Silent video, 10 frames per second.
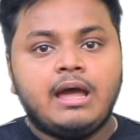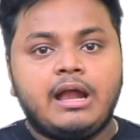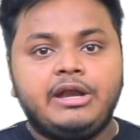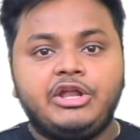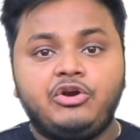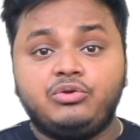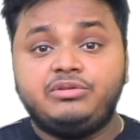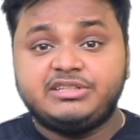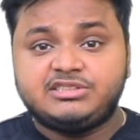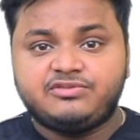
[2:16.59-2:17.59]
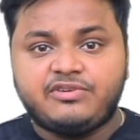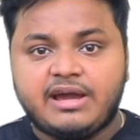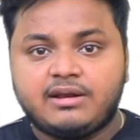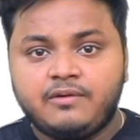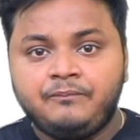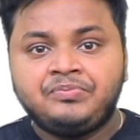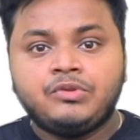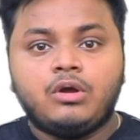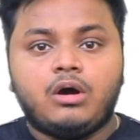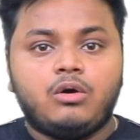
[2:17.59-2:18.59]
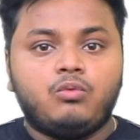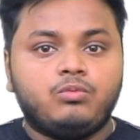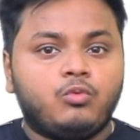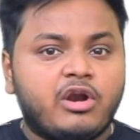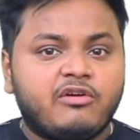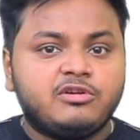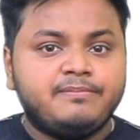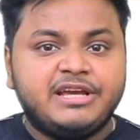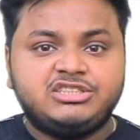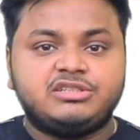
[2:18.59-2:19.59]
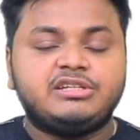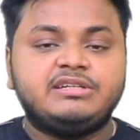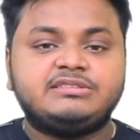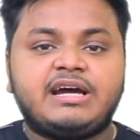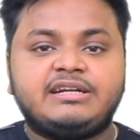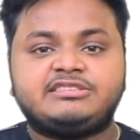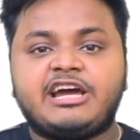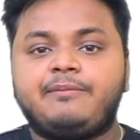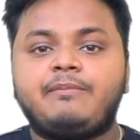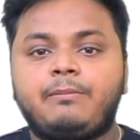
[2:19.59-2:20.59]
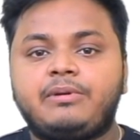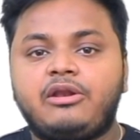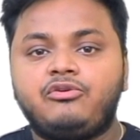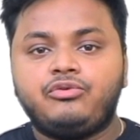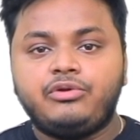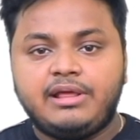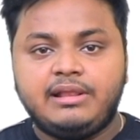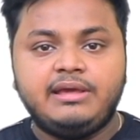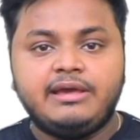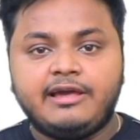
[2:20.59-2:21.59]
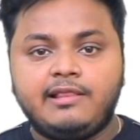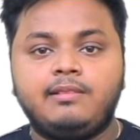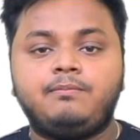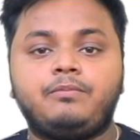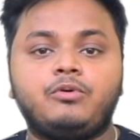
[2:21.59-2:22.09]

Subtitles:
And due to this fact, one of the major thing is that sitemap can really help